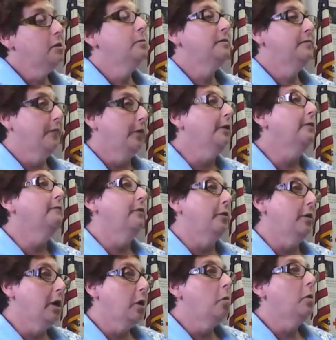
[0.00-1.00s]
So it was very,
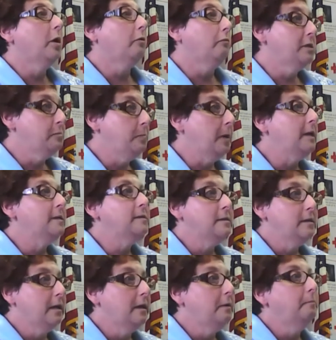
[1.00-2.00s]
very quick
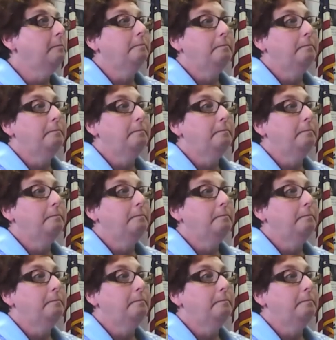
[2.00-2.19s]
response team,